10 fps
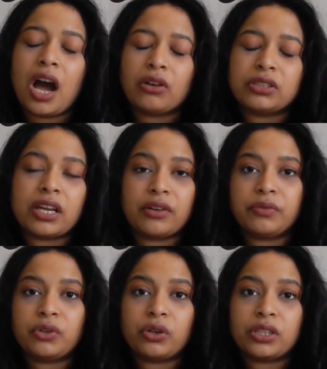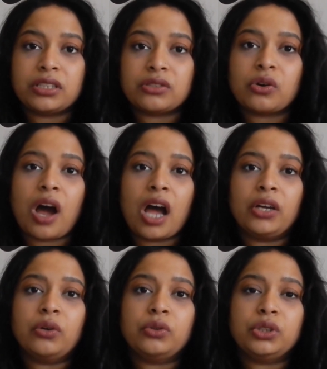outside of Northeast
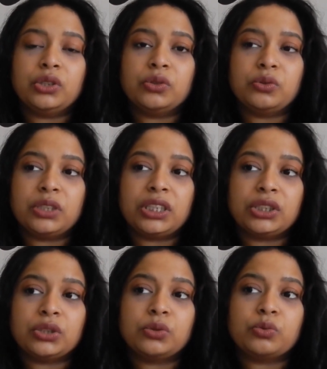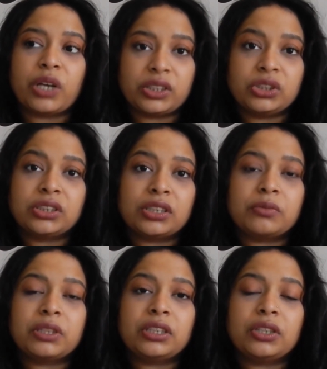Ohio, you need to
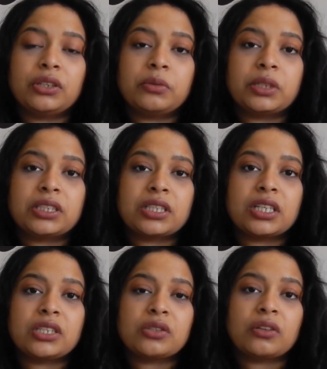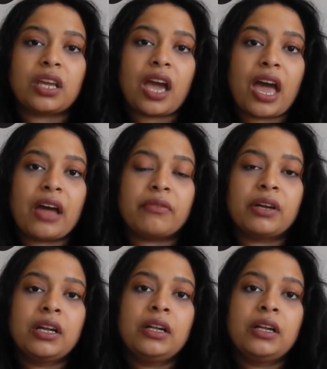register with the university so they have